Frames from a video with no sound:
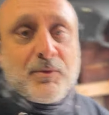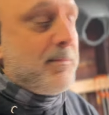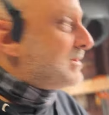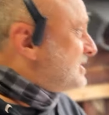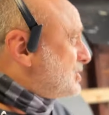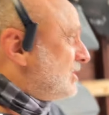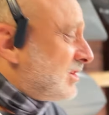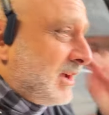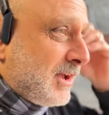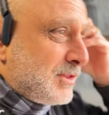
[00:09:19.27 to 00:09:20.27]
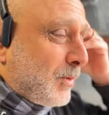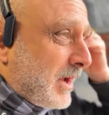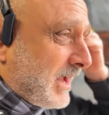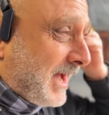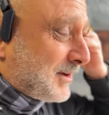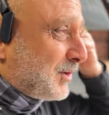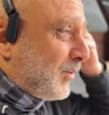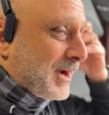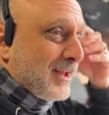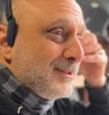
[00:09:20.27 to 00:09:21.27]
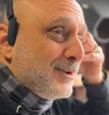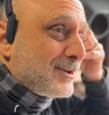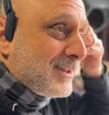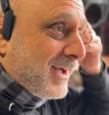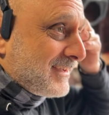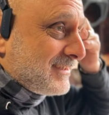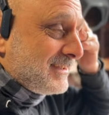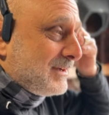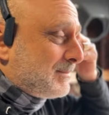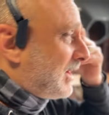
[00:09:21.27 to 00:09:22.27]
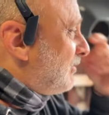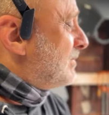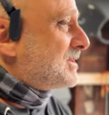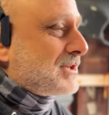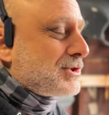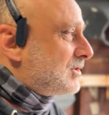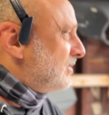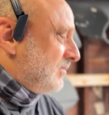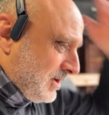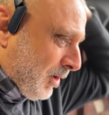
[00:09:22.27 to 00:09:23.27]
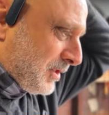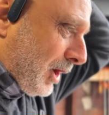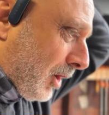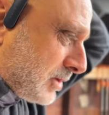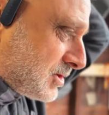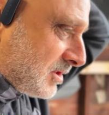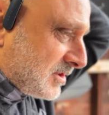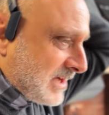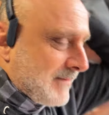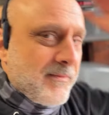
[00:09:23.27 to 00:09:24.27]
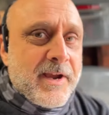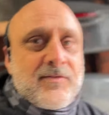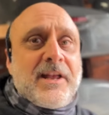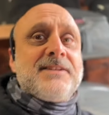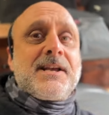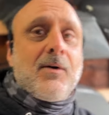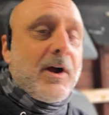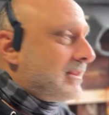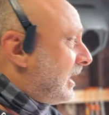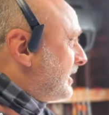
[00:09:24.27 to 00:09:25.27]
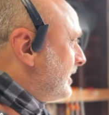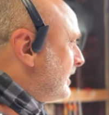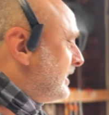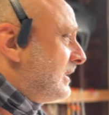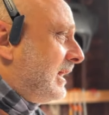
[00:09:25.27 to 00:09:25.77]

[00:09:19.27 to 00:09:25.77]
I repositioned the way, I don't know what I look like, but I repositioned, you know, the arch to the top of my head. That's how I like it.